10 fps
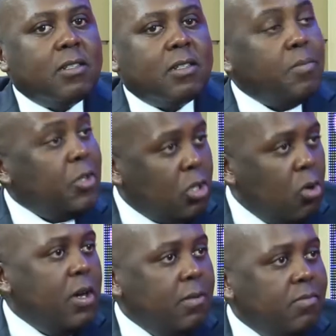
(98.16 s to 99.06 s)
it's a bit
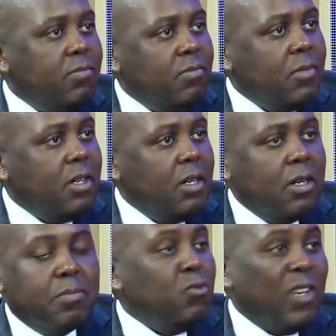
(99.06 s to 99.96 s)
slower,
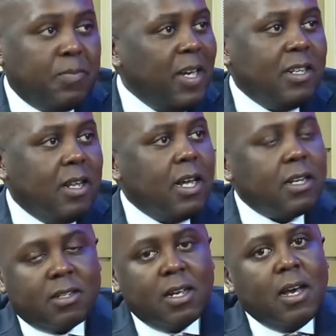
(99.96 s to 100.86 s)
uh, but we expected
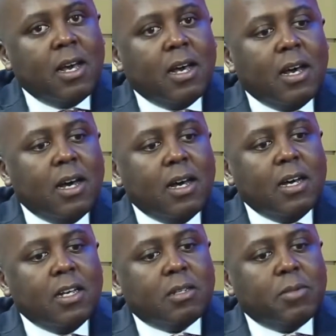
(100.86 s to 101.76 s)
that.
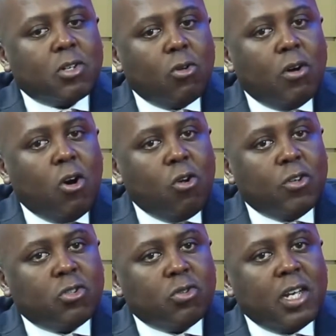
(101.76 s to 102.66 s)
Uh, it's a bit slower
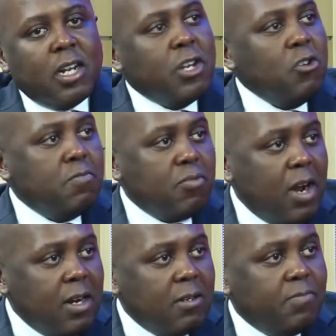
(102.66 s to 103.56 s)
always to sell a new
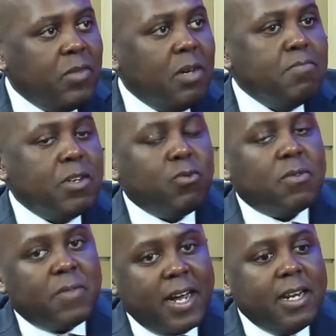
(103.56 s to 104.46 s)
brand, but
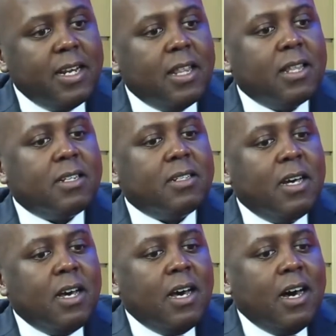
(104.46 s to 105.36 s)
we're finding that
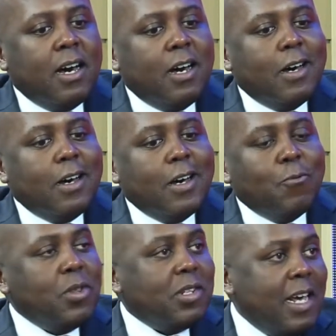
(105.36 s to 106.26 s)
uh,
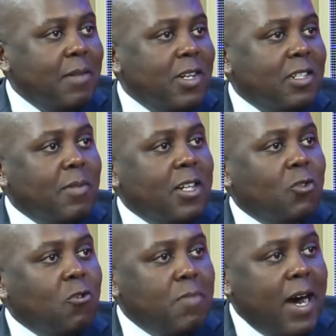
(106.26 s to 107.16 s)
with time and as the months
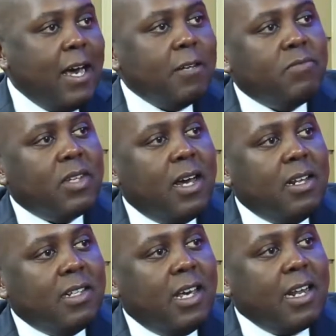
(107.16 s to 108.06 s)
go by,
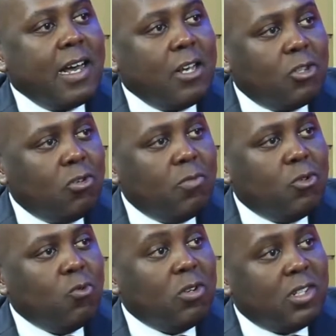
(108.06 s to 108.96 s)
and as they get accustomed
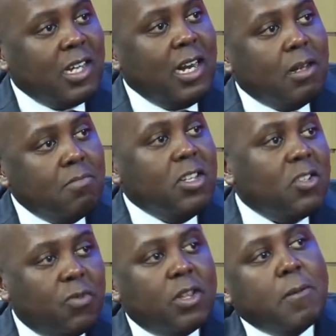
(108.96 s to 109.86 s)
to what Sanlam
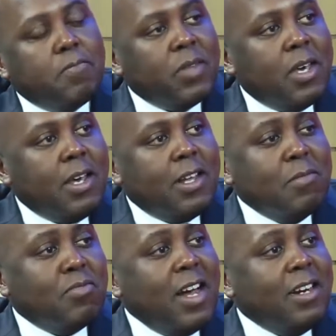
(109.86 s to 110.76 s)
means for them,
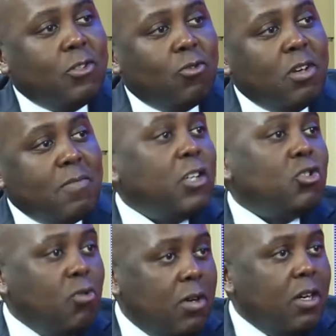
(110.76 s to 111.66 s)
the brand is growing much
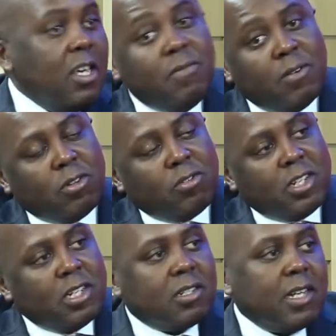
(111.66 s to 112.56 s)
stronger, even on the
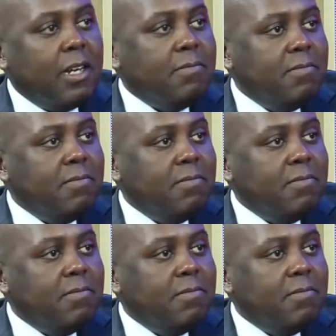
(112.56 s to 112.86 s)
retail side.